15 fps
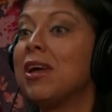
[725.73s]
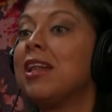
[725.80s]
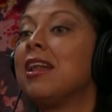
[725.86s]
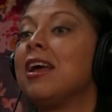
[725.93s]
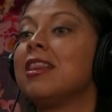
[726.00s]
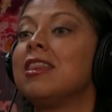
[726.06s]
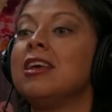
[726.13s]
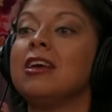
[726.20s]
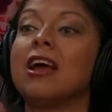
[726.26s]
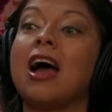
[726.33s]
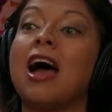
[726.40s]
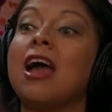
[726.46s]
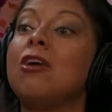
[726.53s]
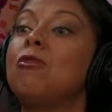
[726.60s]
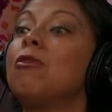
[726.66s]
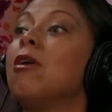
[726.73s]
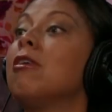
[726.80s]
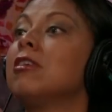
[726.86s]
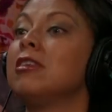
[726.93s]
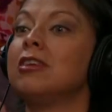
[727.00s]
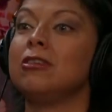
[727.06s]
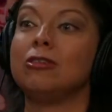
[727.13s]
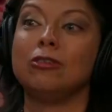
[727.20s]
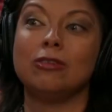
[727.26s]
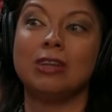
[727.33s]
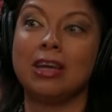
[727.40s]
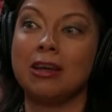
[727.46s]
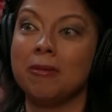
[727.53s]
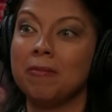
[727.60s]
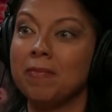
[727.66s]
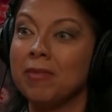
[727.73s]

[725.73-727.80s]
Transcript: and I think I rocked it today.